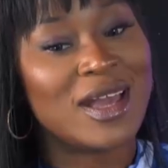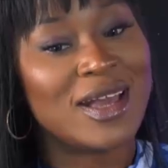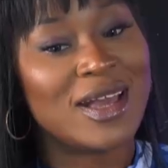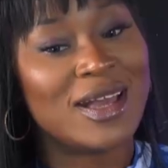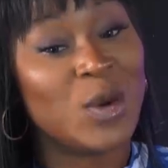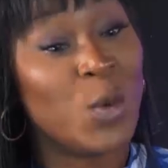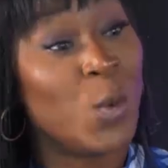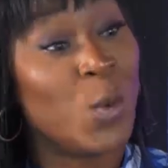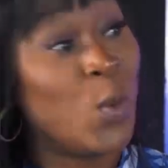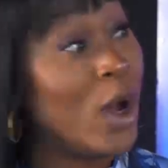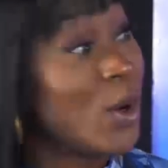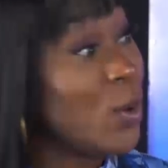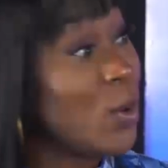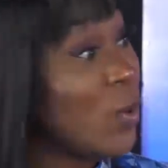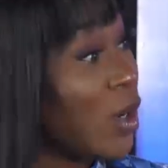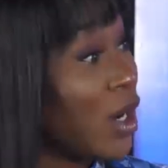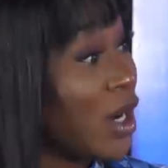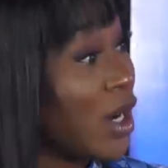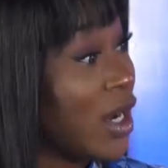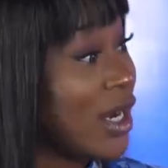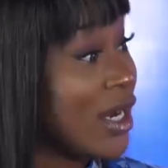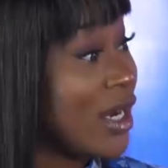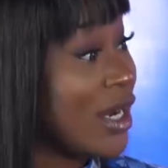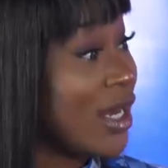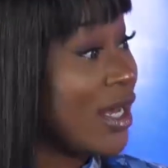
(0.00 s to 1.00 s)
one
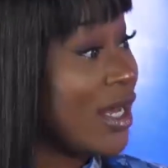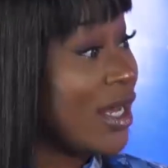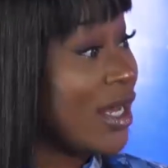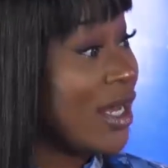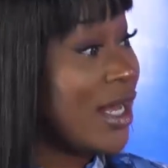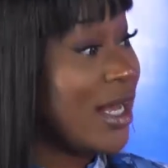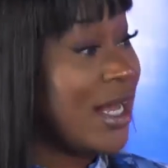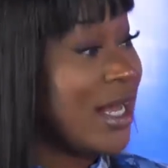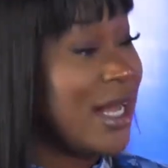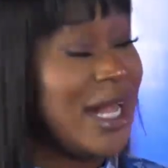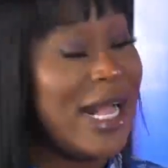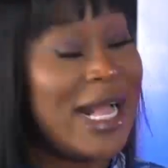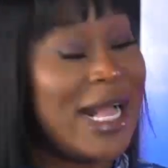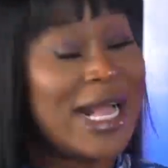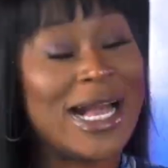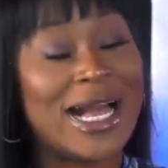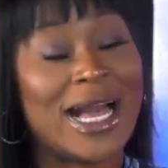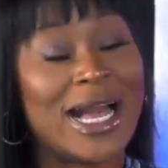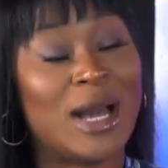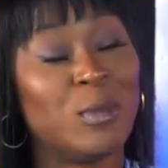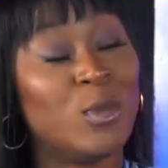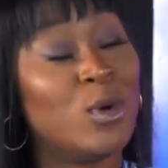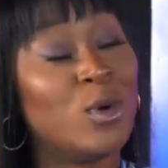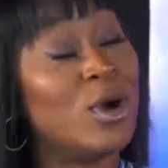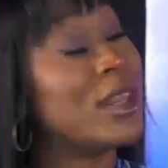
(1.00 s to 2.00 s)
word. Yeah. I
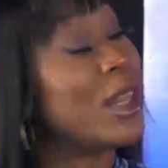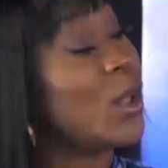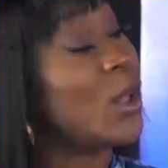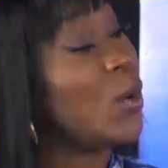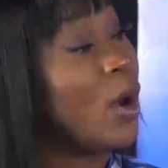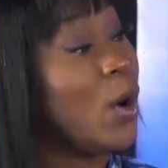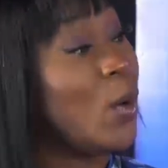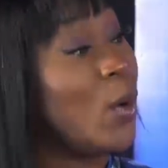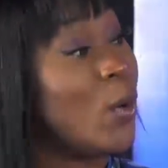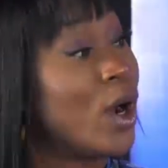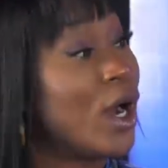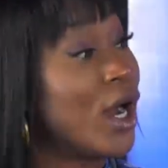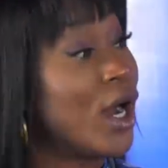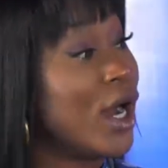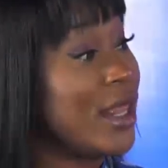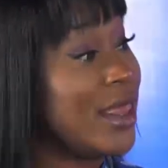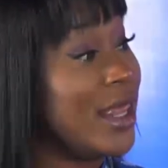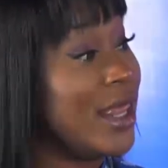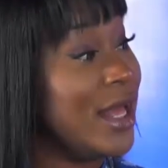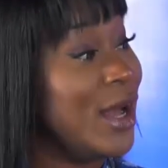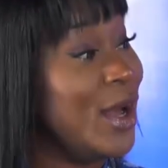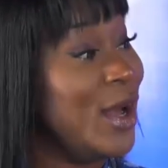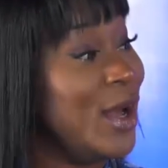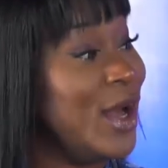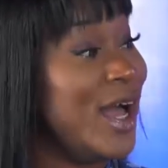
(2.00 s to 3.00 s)
got more than one word.
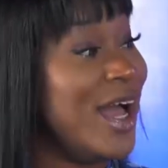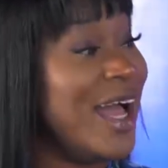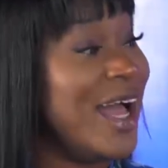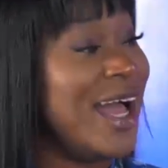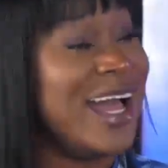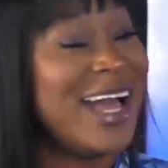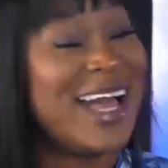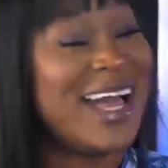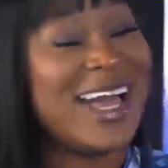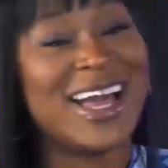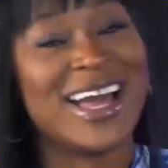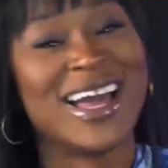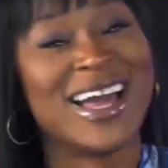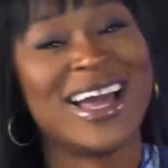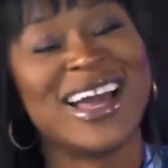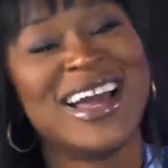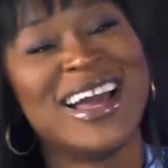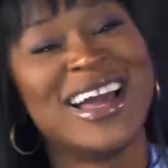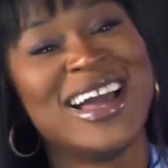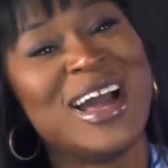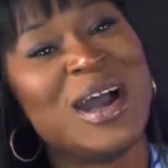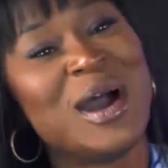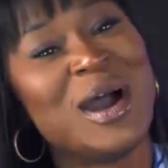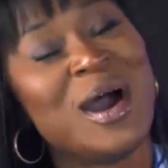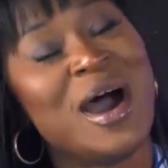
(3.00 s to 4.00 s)
Okay, tell me what it is.